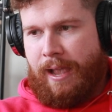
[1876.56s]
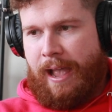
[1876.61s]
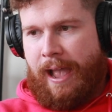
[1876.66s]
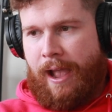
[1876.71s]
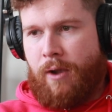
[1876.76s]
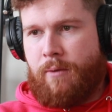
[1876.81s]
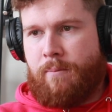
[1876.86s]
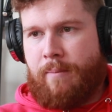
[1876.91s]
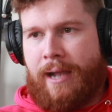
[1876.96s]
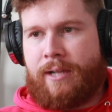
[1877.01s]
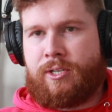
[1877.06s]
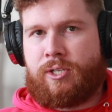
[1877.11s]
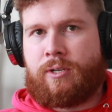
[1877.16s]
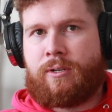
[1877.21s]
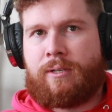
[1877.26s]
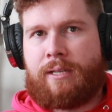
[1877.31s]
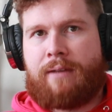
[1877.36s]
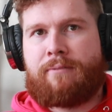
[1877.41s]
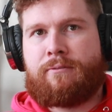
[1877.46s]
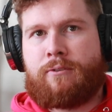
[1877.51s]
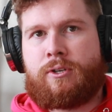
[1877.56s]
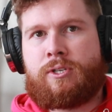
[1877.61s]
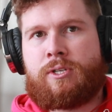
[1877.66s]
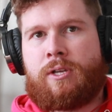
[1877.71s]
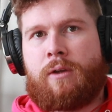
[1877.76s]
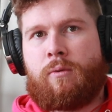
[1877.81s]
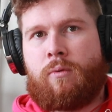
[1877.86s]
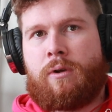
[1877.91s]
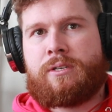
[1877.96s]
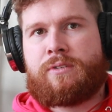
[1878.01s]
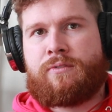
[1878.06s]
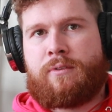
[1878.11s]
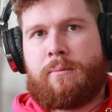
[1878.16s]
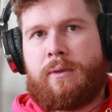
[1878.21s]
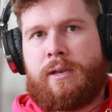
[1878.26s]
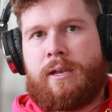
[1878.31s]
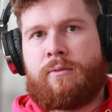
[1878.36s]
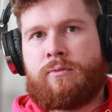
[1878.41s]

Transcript: how magical that first night was for me.